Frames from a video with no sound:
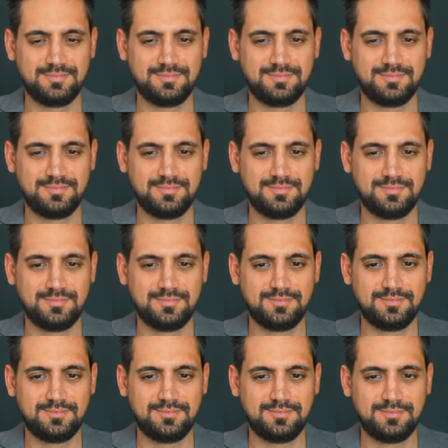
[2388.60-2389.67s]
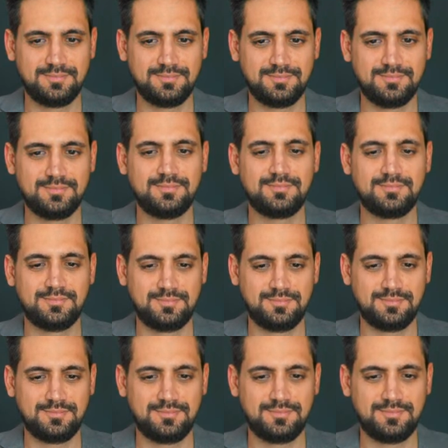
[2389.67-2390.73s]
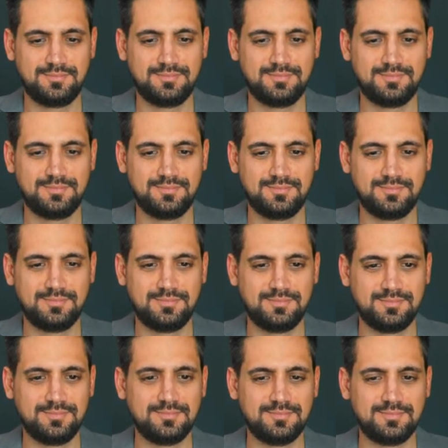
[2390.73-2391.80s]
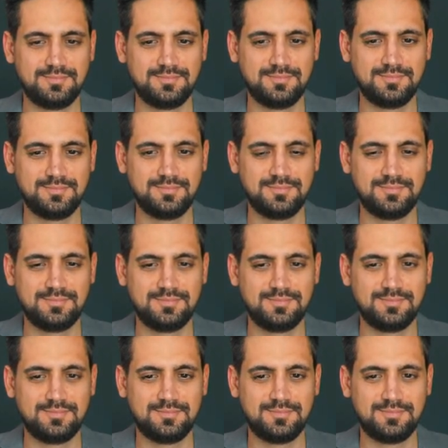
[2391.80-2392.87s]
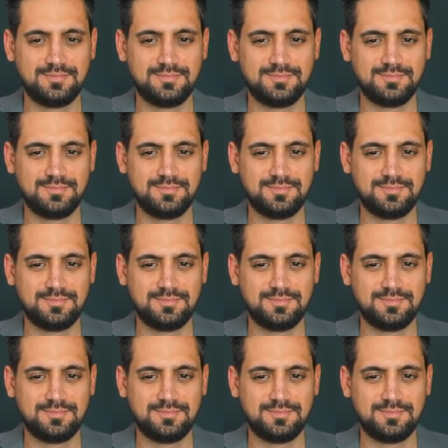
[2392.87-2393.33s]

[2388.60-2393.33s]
The person shown says nothing.